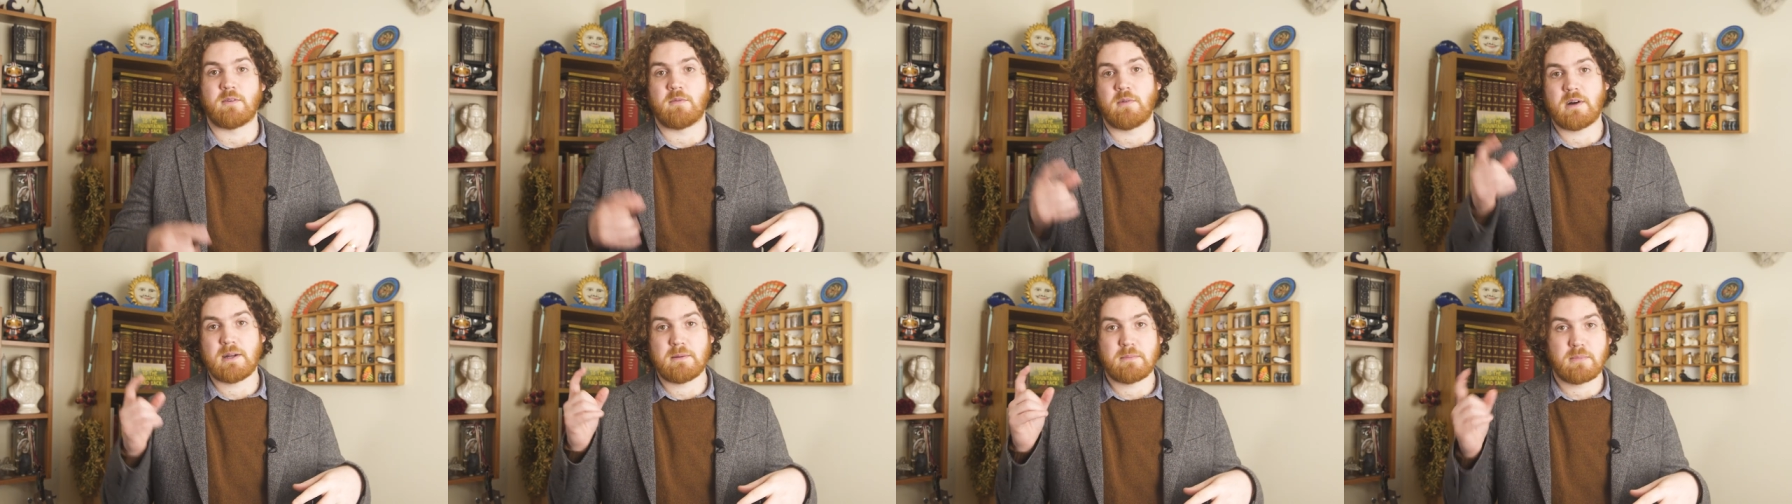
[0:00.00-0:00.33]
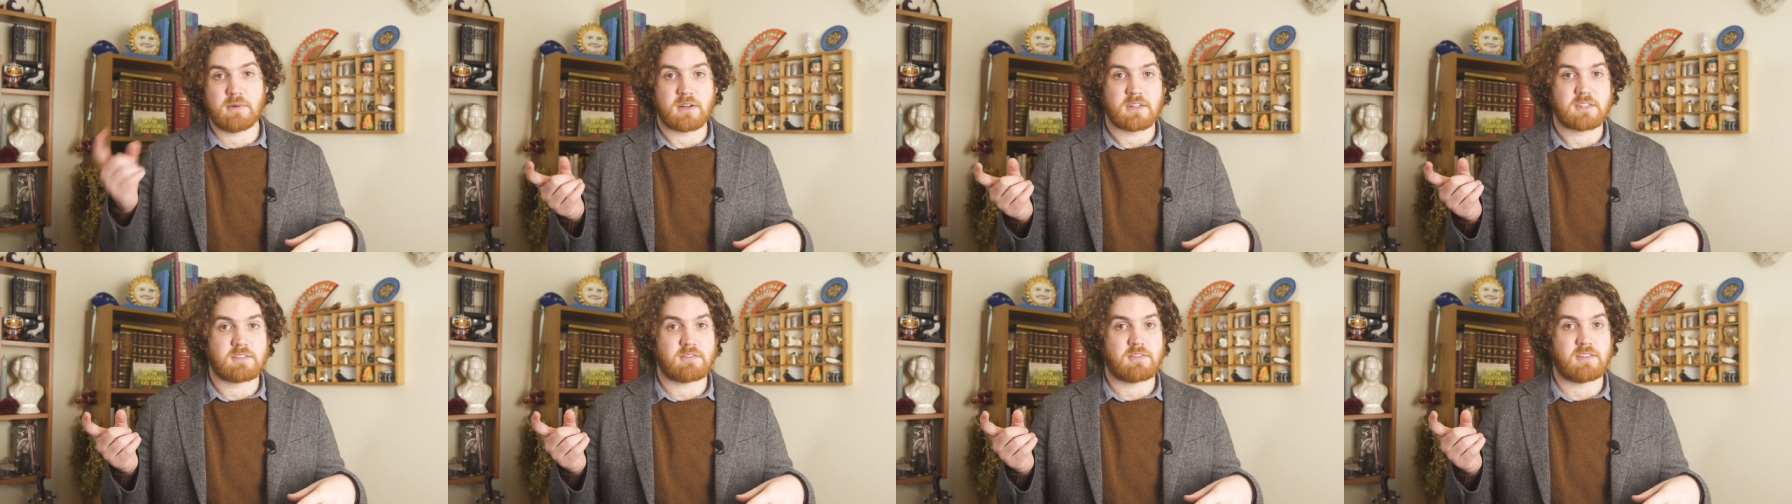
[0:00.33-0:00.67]
one
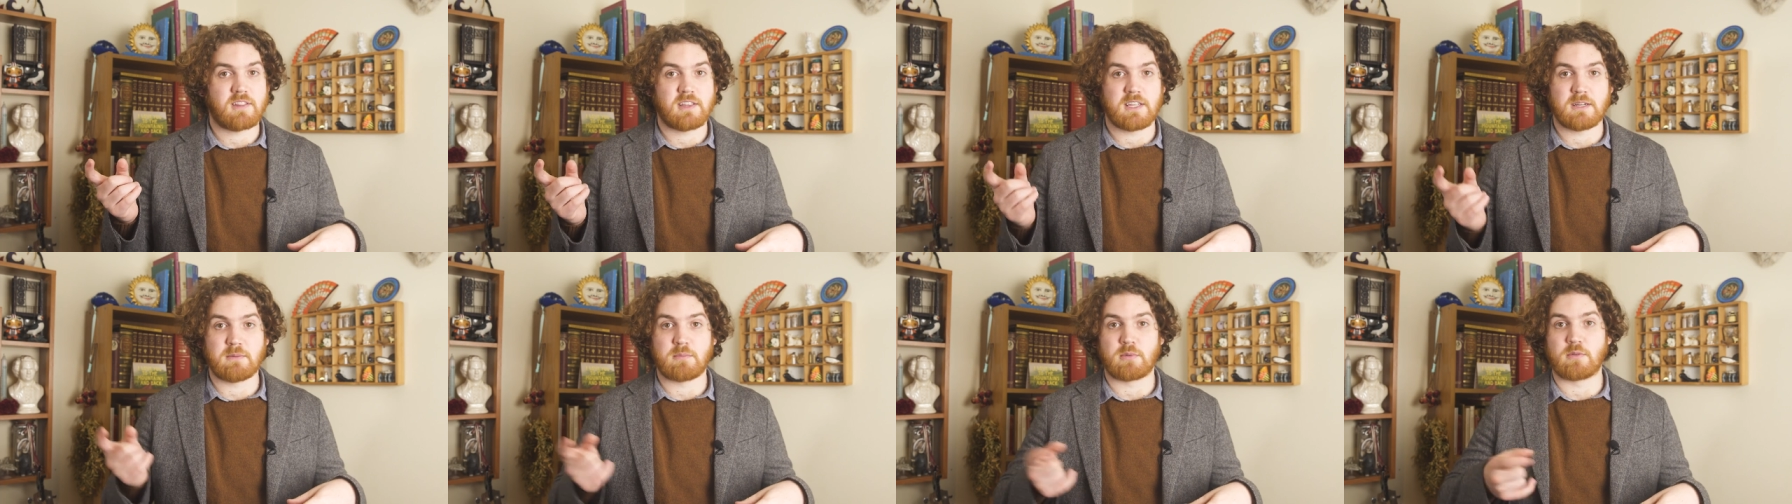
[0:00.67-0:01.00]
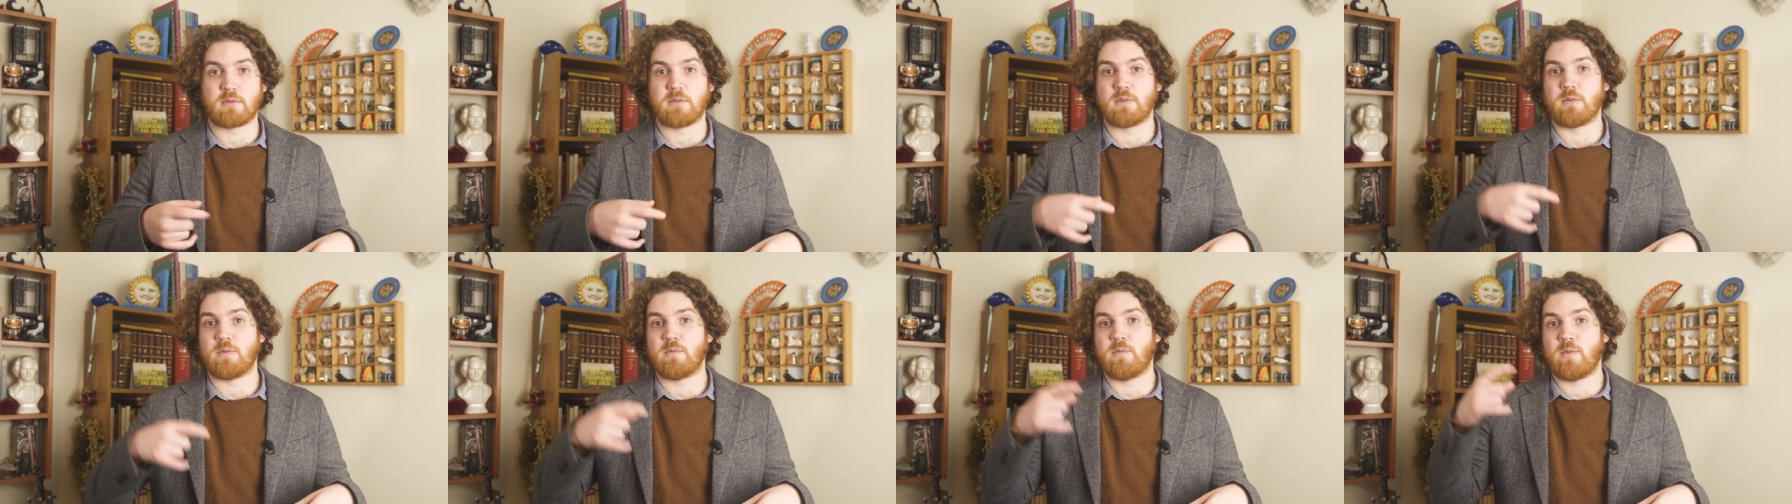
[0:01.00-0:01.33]
box for
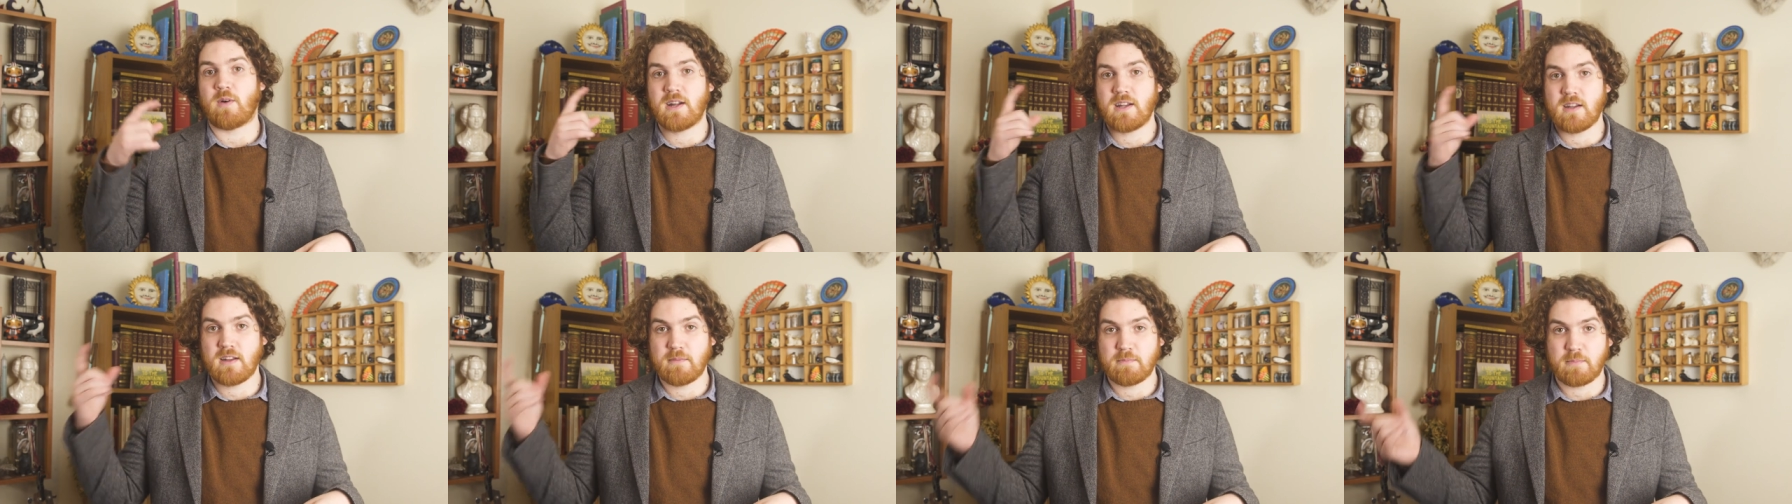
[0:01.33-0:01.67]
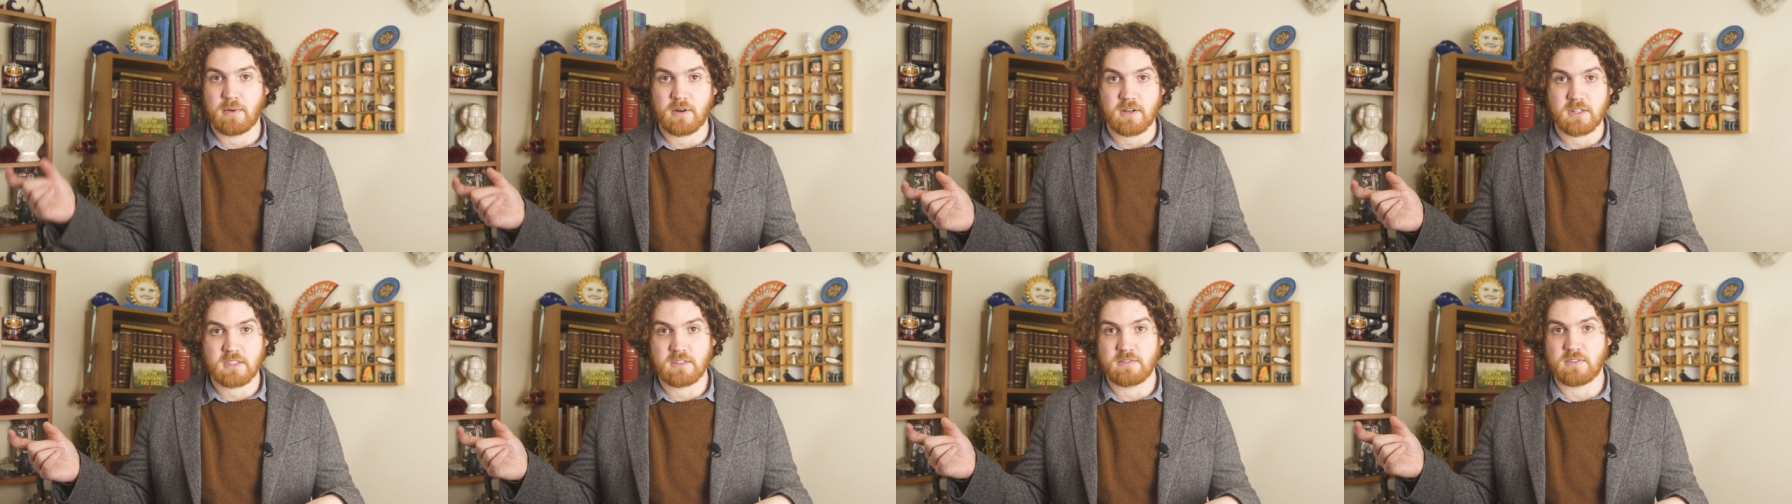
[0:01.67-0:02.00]
Liberal, one
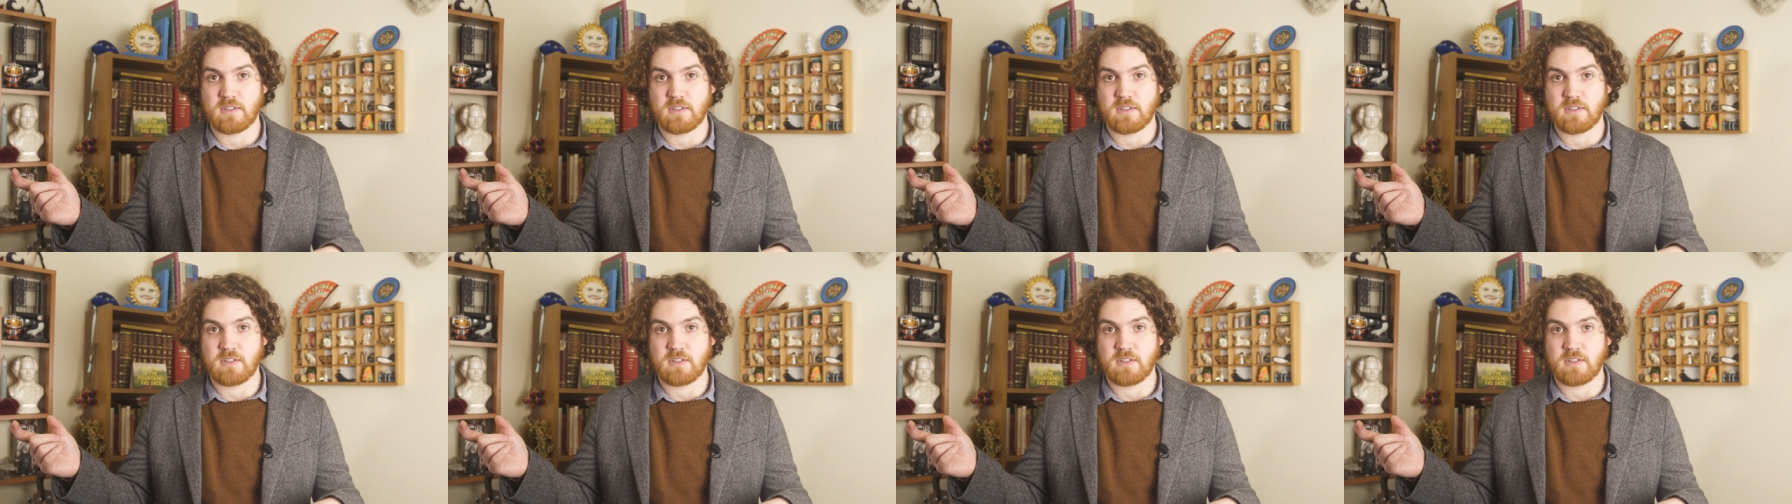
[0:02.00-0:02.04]
box